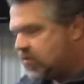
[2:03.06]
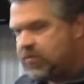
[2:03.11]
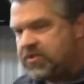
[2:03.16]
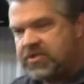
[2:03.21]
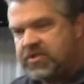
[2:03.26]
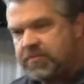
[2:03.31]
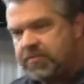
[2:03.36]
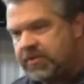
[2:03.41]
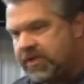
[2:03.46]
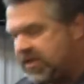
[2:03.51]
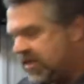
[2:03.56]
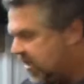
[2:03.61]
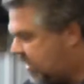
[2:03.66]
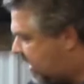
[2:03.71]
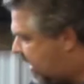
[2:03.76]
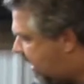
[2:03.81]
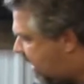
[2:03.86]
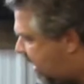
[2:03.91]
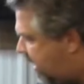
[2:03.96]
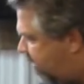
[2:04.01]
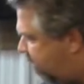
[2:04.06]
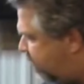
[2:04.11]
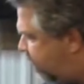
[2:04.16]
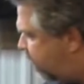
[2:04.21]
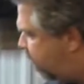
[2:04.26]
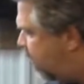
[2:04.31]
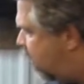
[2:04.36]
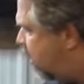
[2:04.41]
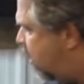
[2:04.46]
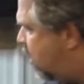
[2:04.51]
was split in
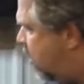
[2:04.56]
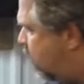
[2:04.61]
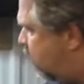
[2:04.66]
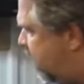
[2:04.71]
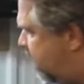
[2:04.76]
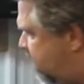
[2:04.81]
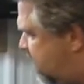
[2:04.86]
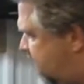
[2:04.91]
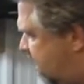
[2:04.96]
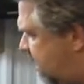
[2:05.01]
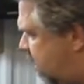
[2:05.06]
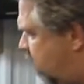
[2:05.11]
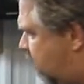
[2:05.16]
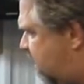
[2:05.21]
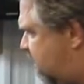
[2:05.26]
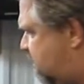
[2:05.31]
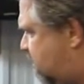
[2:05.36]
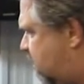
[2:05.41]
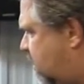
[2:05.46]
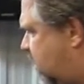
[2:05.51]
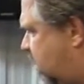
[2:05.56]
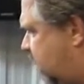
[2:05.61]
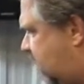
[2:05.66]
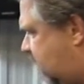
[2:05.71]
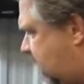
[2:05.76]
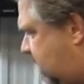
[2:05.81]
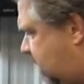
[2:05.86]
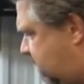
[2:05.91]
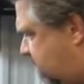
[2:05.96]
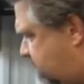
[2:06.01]
half, we've degreased,
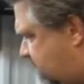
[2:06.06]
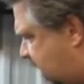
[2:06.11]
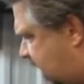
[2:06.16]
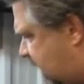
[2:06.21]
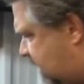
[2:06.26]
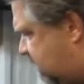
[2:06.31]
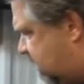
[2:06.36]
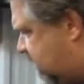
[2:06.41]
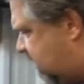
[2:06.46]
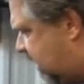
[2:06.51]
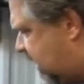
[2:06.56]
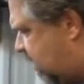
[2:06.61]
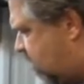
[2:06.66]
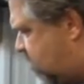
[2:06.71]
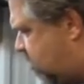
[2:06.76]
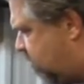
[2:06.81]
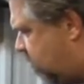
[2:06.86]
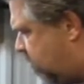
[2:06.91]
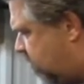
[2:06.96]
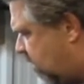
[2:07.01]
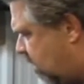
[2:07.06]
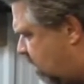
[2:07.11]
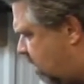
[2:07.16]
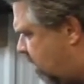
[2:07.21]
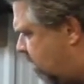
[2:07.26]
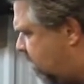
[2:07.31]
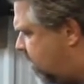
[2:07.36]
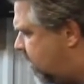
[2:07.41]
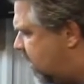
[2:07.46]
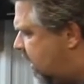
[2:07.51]
cleaned and painted the engine
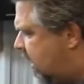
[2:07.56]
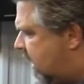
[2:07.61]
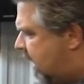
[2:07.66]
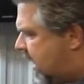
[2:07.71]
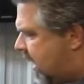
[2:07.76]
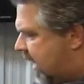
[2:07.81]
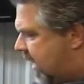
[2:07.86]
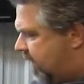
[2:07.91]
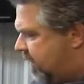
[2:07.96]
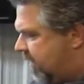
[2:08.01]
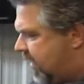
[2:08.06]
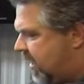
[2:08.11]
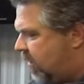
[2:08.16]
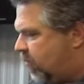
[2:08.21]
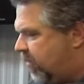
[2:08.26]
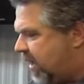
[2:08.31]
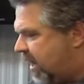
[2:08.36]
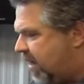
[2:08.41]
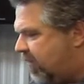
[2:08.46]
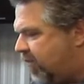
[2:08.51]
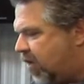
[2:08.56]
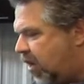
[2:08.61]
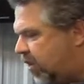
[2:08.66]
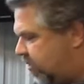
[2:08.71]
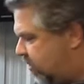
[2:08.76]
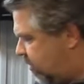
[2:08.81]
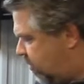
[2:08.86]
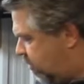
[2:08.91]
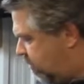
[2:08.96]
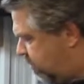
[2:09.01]
block, and then we have
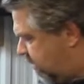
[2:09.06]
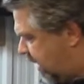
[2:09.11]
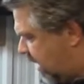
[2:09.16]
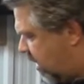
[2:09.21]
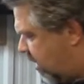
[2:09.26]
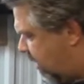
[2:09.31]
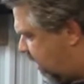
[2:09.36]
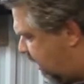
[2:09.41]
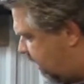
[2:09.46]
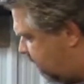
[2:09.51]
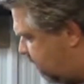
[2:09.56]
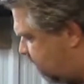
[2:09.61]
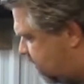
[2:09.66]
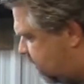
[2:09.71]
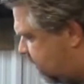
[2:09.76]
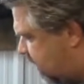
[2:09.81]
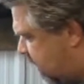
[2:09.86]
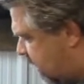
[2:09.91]
all new bearings